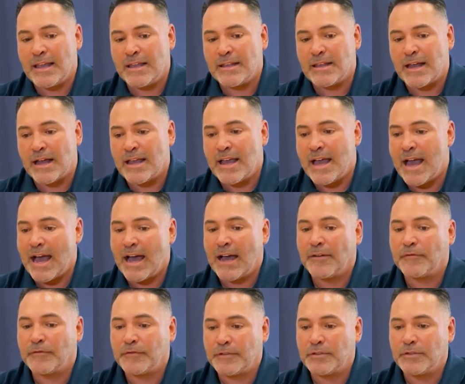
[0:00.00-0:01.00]

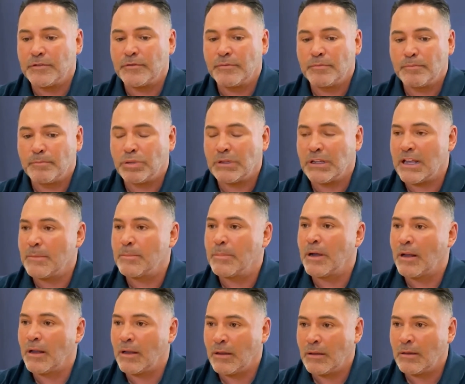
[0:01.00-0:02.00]
have to play
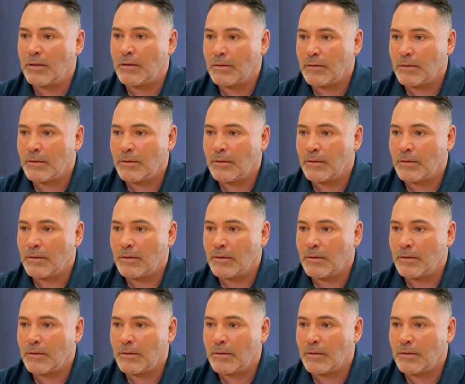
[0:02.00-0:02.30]
ball